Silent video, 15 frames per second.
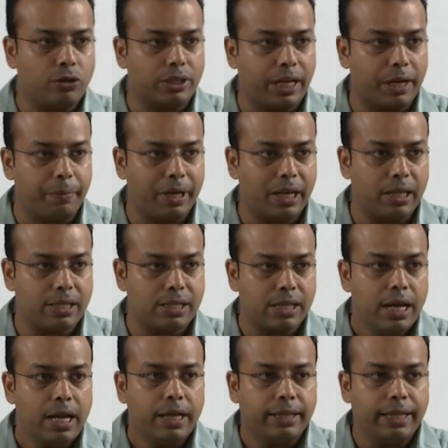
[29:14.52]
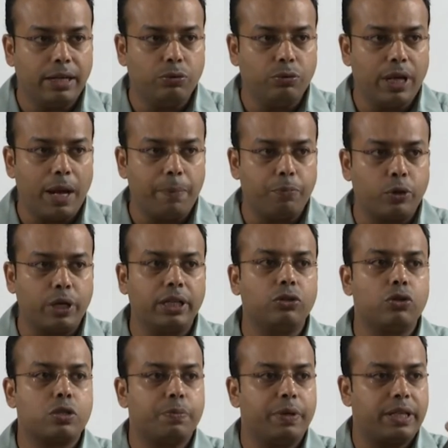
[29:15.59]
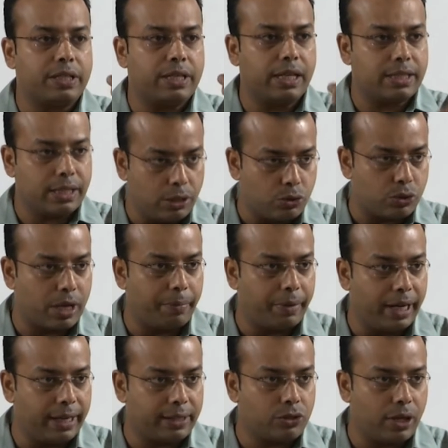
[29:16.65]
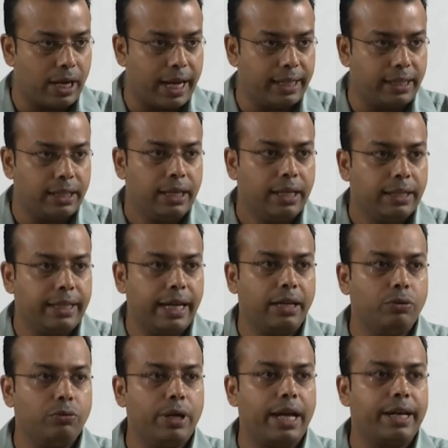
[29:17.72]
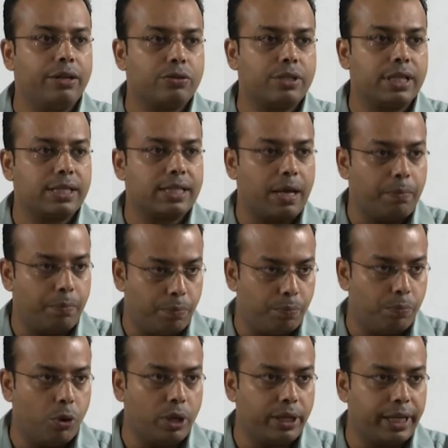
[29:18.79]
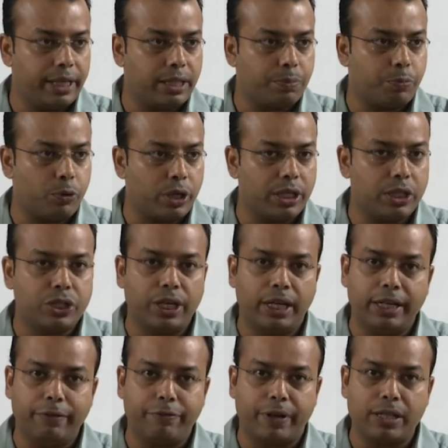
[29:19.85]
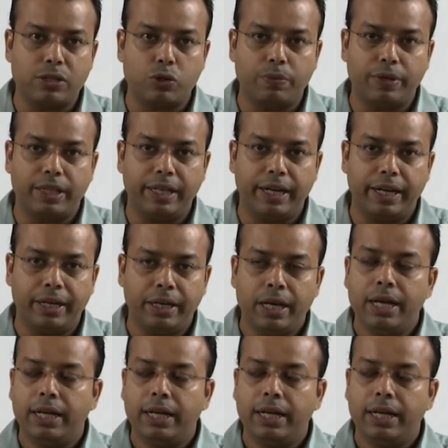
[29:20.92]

terminals, then we are putting those materials into some electrolyte, then we are using some voltage potential difference over there,